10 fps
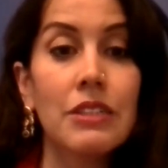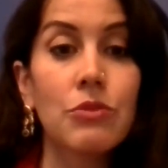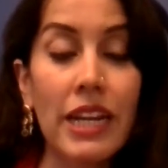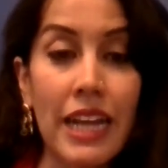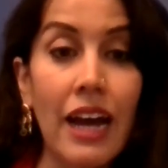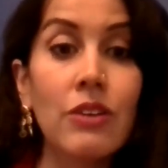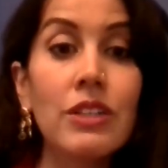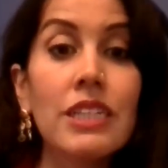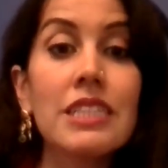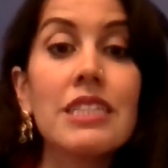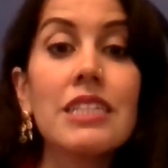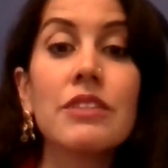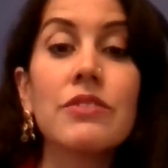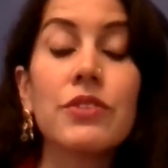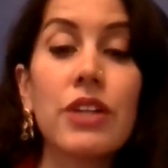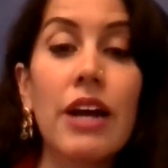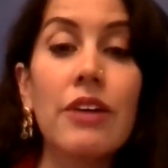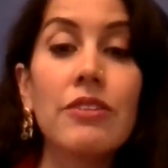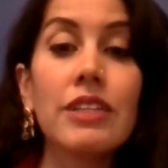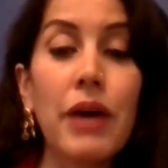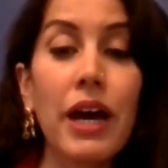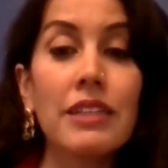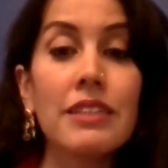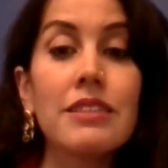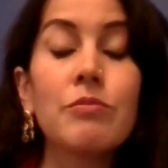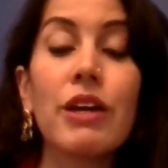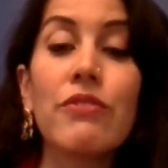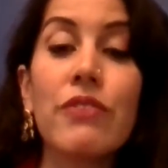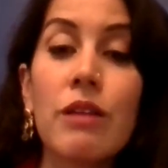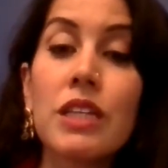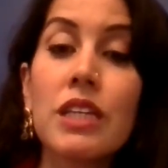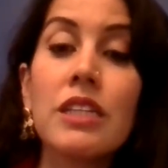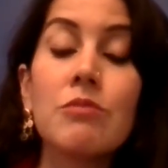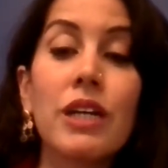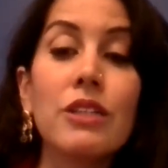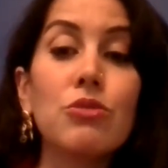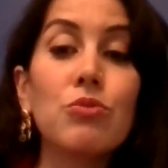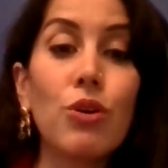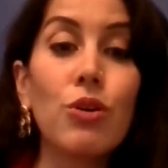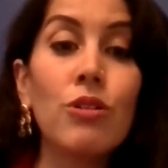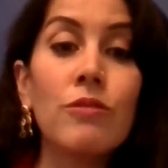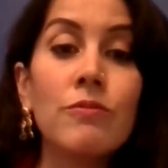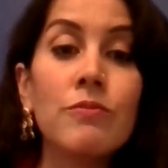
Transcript: Right now, it's a season for grounding and balance in my family and in my new role.